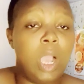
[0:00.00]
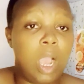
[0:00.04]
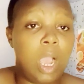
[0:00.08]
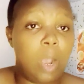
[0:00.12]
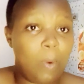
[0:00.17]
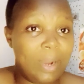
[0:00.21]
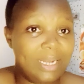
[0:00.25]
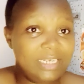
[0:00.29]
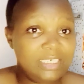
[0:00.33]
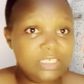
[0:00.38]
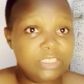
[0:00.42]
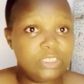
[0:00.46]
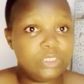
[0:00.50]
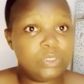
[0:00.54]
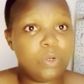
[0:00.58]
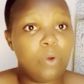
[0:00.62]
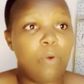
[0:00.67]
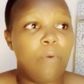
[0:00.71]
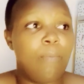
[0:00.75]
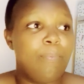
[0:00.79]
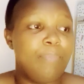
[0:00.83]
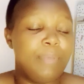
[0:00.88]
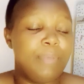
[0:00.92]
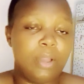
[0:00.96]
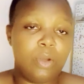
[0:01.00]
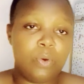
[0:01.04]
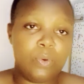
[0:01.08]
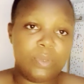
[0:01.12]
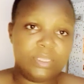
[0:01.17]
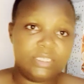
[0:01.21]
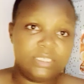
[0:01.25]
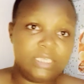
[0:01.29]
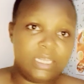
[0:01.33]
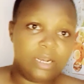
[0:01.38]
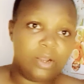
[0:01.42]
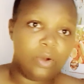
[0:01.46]
what is Acopia, who
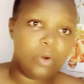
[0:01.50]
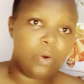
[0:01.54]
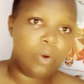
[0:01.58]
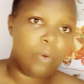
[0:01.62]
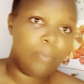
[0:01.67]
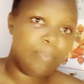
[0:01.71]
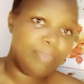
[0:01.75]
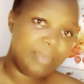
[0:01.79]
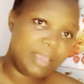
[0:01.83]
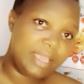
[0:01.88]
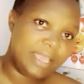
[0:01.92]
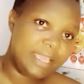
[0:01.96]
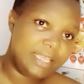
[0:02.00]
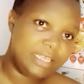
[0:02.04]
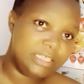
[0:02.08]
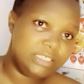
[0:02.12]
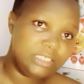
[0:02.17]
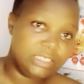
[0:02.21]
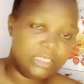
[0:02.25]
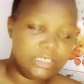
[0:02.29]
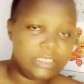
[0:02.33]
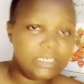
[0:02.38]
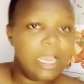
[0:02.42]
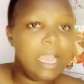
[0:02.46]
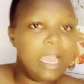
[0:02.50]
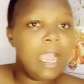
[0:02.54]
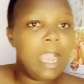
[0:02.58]
is an Acopia agent,